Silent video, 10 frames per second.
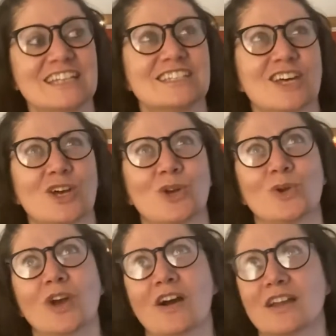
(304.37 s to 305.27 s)
So,
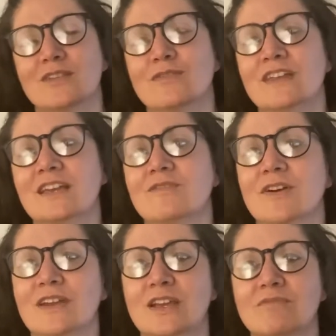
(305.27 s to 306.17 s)
kind of think
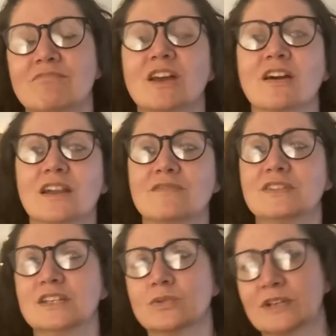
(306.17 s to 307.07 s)
very kind of
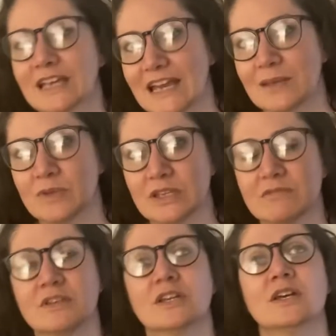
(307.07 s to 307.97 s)
Neil Gaiman
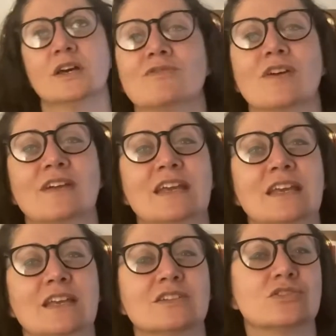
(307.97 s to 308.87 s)

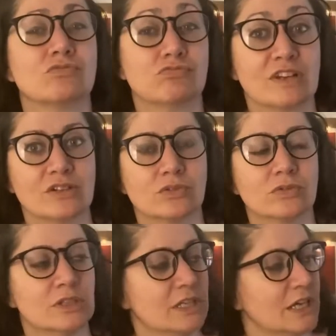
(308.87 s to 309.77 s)
very surreal
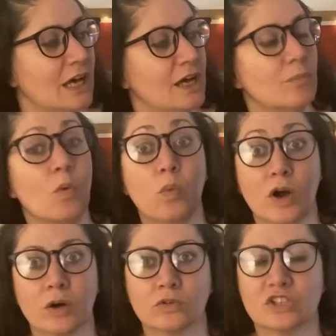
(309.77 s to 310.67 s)
um,
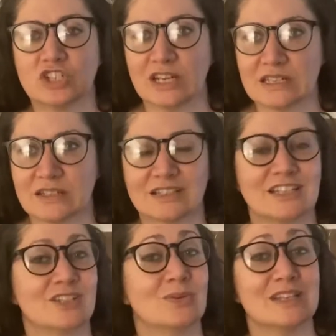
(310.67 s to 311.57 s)
world that she gets sucked
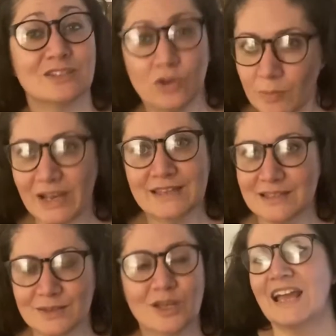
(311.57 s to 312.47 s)
into, and it's not
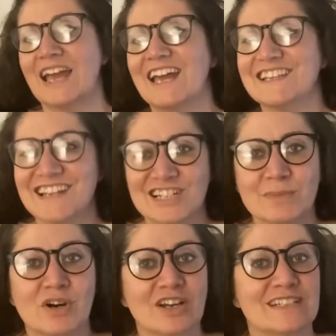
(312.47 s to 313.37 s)
pleasant. It's actually
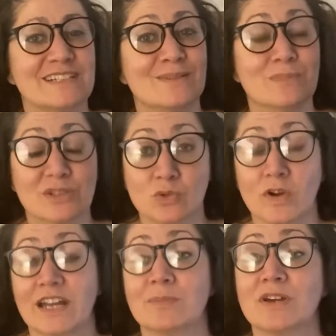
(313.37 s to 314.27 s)
marketed as a middle
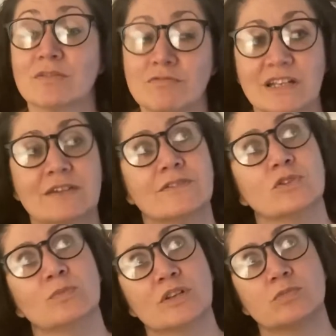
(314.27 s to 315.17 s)
grade, but it really
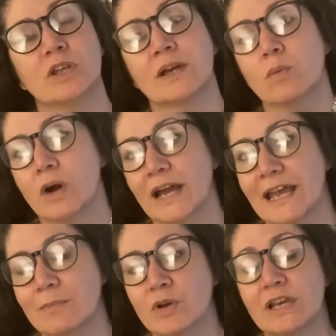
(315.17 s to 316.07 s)
feels much more like a
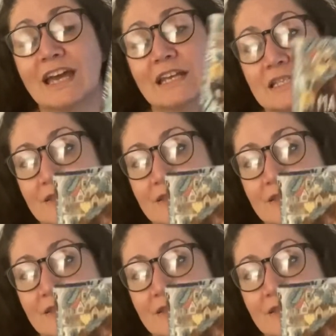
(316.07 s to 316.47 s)
YA book, and it is the